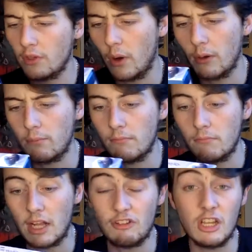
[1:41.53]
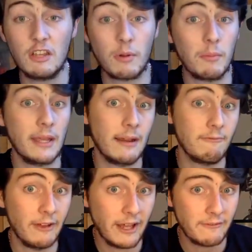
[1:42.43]
so I imagine he's probably a
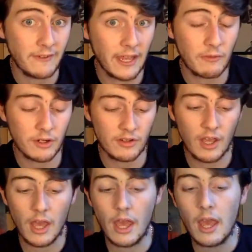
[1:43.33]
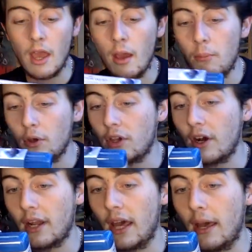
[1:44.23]
fan favorite. But you
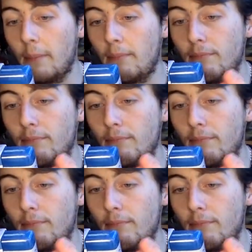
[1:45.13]
got